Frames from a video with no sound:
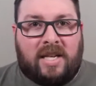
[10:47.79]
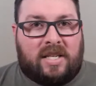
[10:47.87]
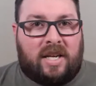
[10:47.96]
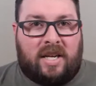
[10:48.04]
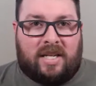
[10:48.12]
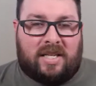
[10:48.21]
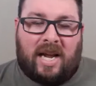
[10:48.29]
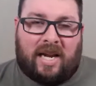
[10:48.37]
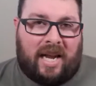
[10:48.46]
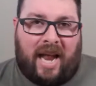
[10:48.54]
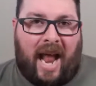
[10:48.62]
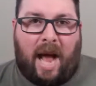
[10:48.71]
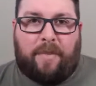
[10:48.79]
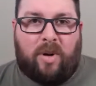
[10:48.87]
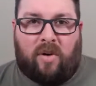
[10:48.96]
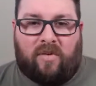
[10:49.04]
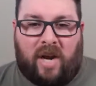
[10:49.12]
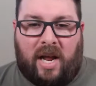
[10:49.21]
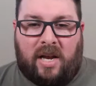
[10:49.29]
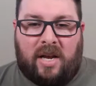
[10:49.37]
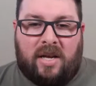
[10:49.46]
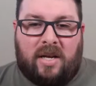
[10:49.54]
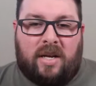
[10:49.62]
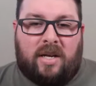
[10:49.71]
It's not going to happen overnight.
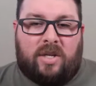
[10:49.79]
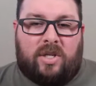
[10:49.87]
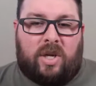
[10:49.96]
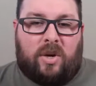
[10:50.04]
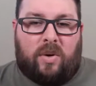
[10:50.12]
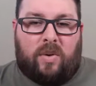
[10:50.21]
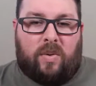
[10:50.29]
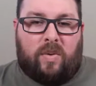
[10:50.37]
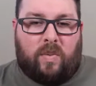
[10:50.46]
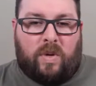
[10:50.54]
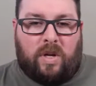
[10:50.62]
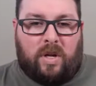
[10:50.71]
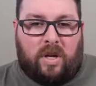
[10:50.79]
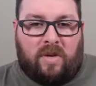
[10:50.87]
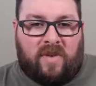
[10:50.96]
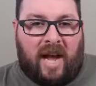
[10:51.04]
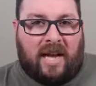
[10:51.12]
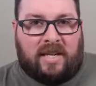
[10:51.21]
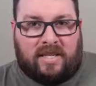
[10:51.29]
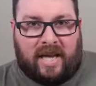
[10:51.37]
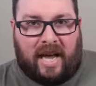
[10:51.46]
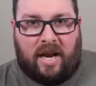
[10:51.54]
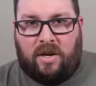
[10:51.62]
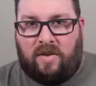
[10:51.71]
So you've got
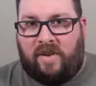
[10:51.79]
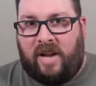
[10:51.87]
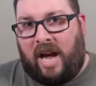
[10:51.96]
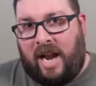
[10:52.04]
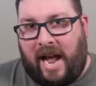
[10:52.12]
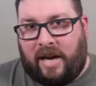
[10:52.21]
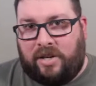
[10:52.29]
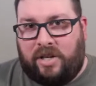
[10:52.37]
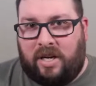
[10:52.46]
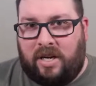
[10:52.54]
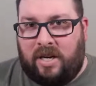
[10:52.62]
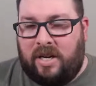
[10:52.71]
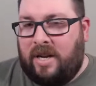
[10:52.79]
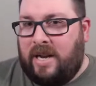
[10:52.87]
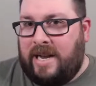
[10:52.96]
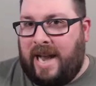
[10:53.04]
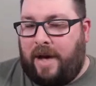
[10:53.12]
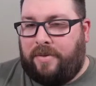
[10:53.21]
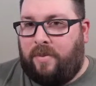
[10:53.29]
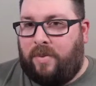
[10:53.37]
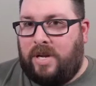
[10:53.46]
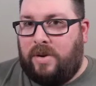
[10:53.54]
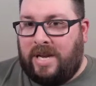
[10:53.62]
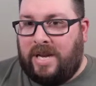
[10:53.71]
desire, you've got action. Now that
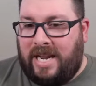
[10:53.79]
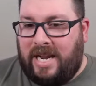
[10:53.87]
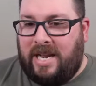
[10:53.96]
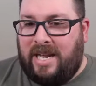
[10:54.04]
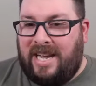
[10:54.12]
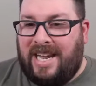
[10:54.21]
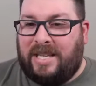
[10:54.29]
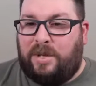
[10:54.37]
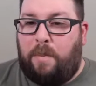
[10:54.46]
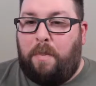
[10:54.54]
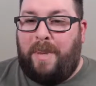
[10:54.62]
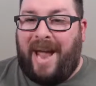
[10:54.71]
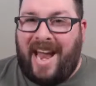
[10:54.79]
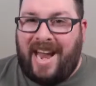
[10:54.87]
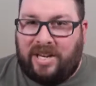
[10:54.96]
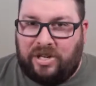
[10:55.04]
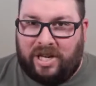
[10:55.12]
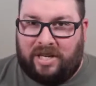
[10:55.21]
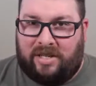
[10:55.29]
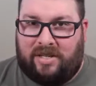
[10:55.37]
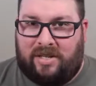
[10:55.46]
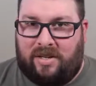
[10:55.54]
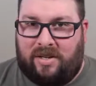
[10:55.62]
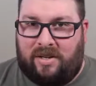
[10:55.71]
what you need is
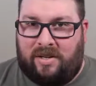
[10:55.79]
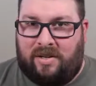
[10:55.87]
patience.